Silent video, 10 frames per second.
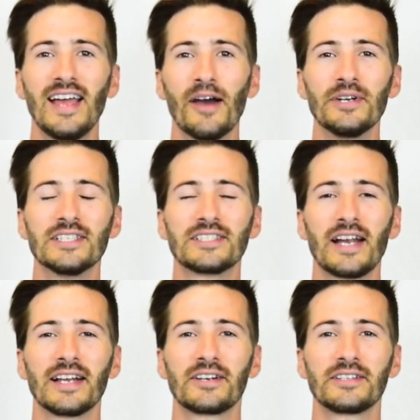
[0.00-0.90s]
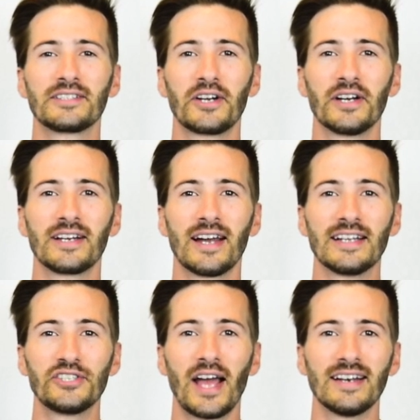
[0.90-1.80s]
And we just started kind
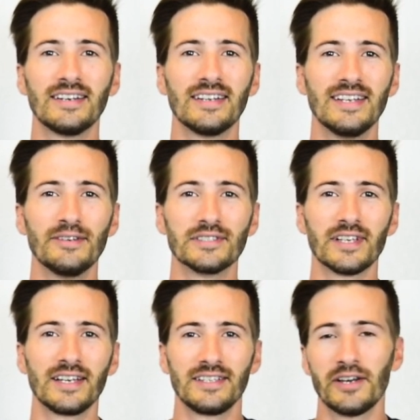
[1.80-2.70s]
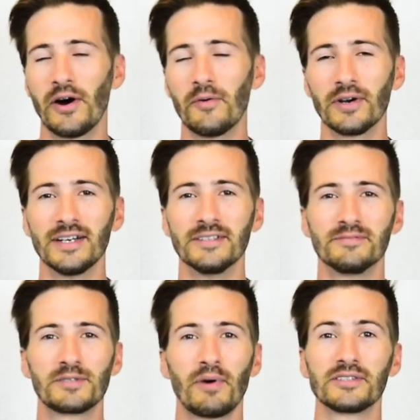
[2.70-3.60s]
of chatting, and he was like, yo, I wanna
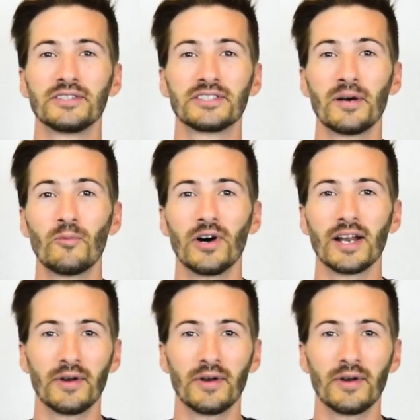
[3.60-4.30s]
sponsor someone.